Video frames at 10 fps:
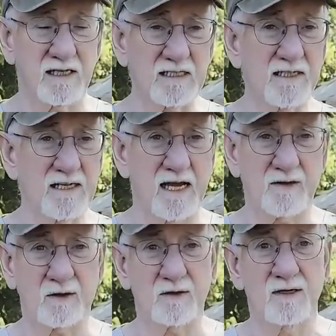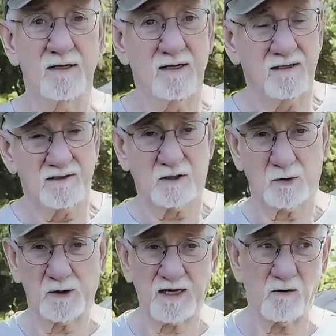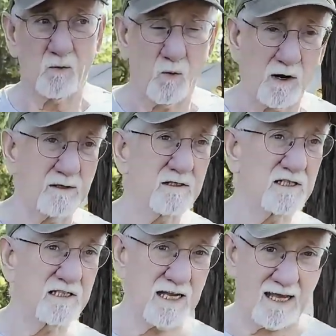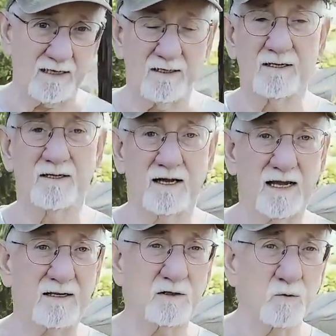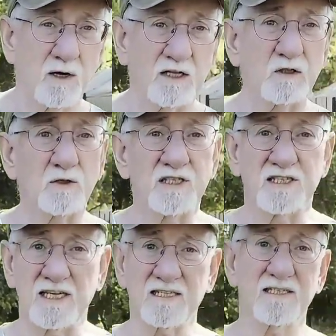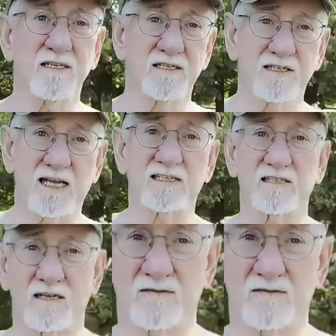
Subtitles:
linked together to create one set. And you want to do 6 sets.